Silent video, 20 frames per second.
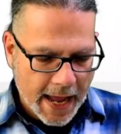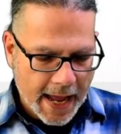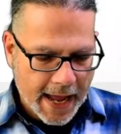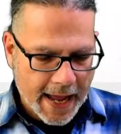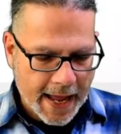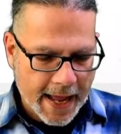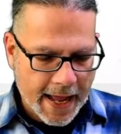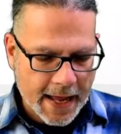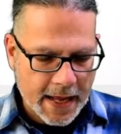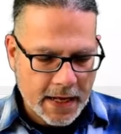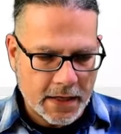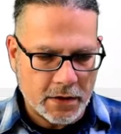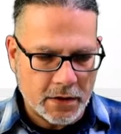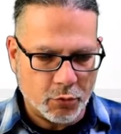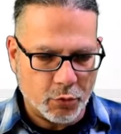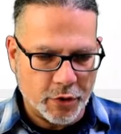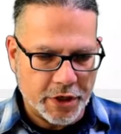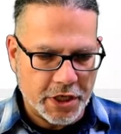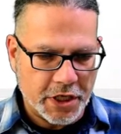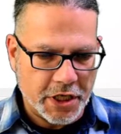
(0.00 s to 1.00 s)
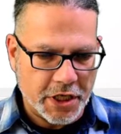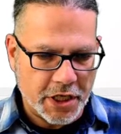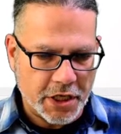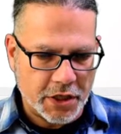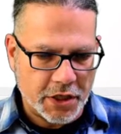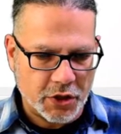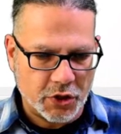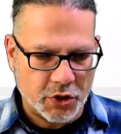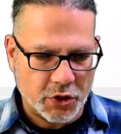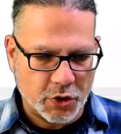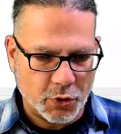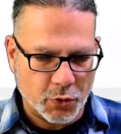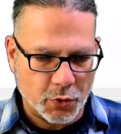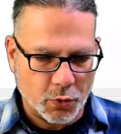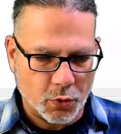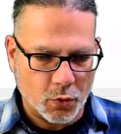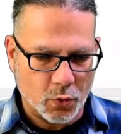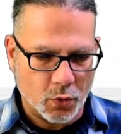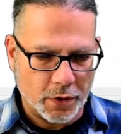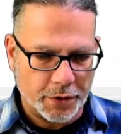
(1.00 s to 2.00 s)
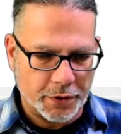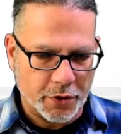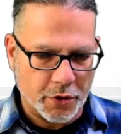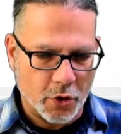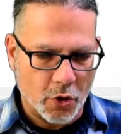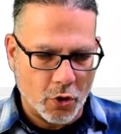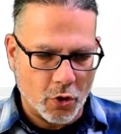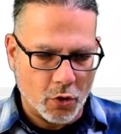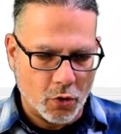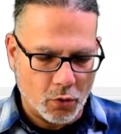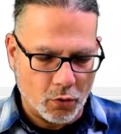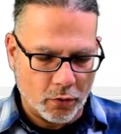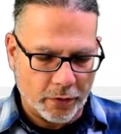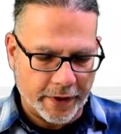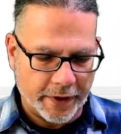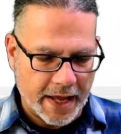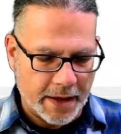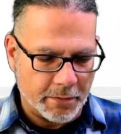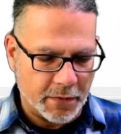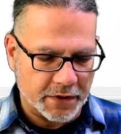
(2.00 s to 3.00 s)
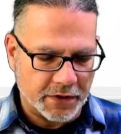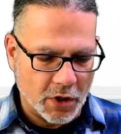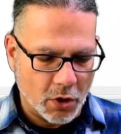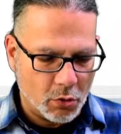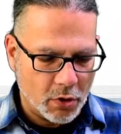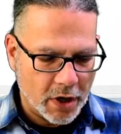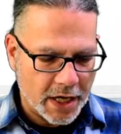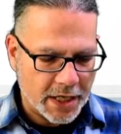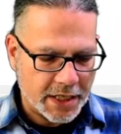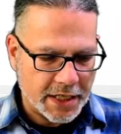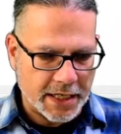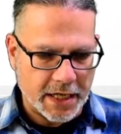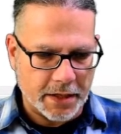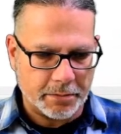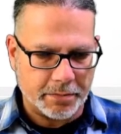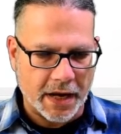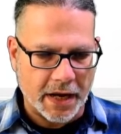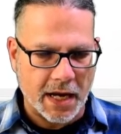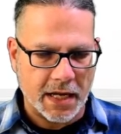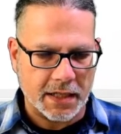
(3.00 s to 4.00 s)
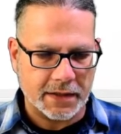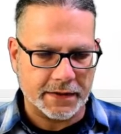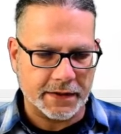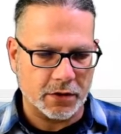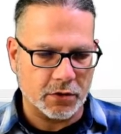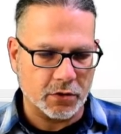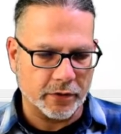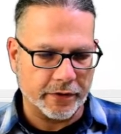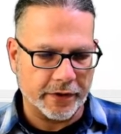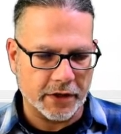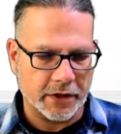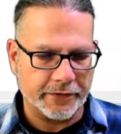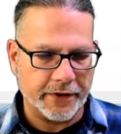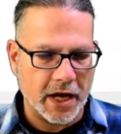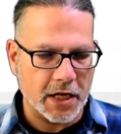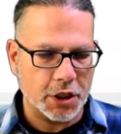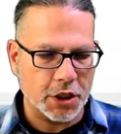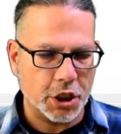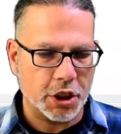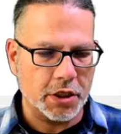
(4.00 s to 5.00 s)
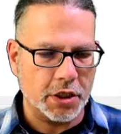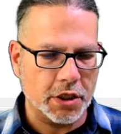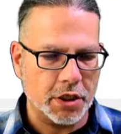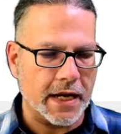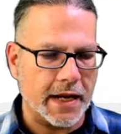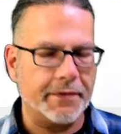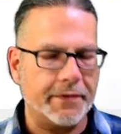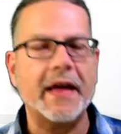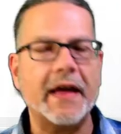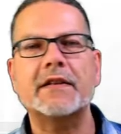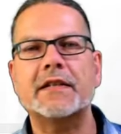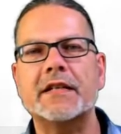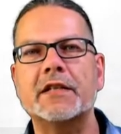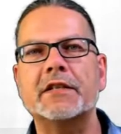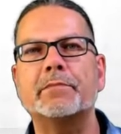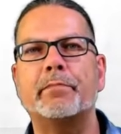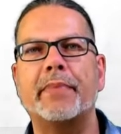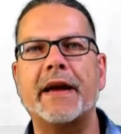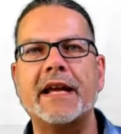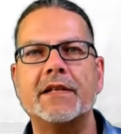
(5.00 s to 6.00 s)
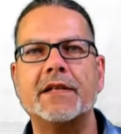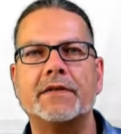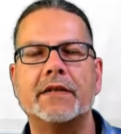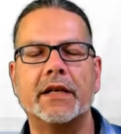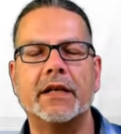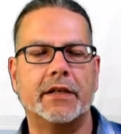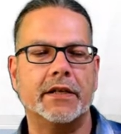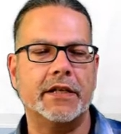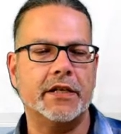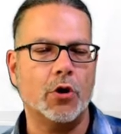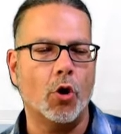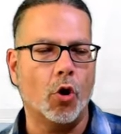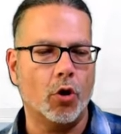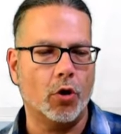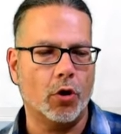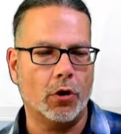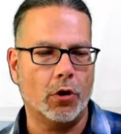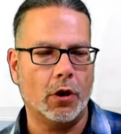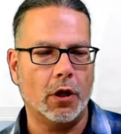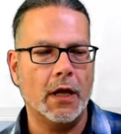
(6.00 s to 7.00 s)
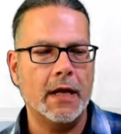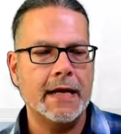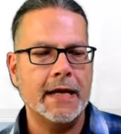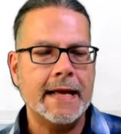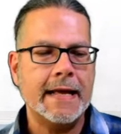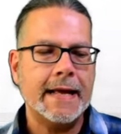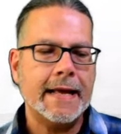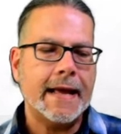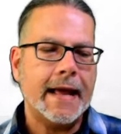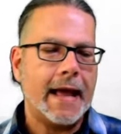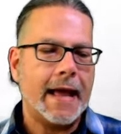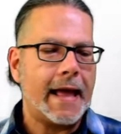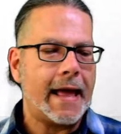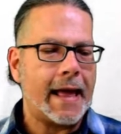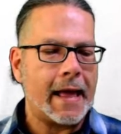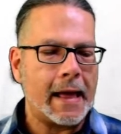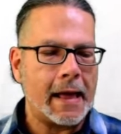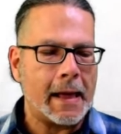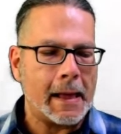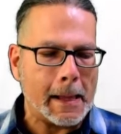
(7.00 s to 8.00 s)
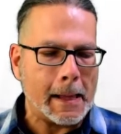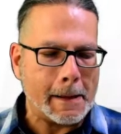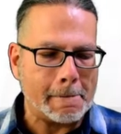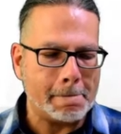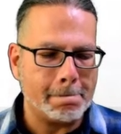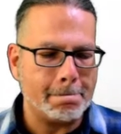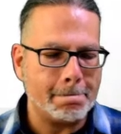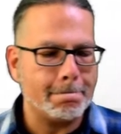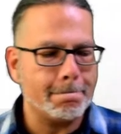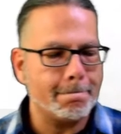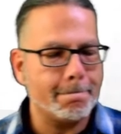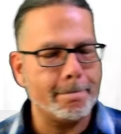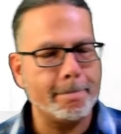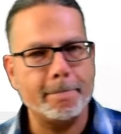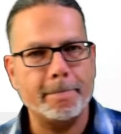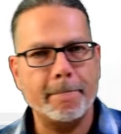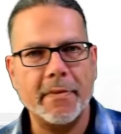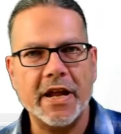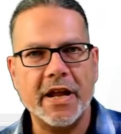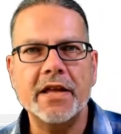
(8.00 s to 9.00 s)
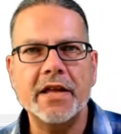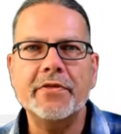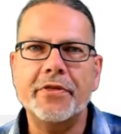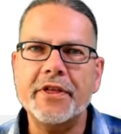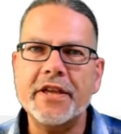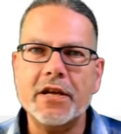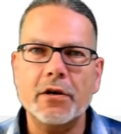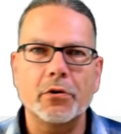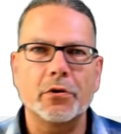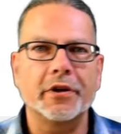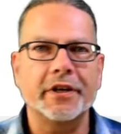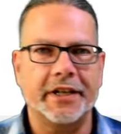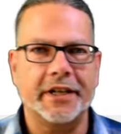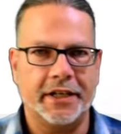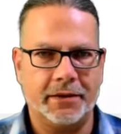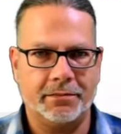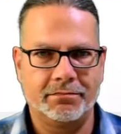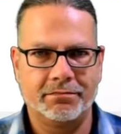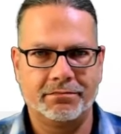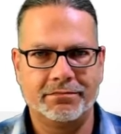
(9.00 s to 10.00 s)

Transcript: and we need to know the MSO ID and pass it to that function, and that is basically all. In theory,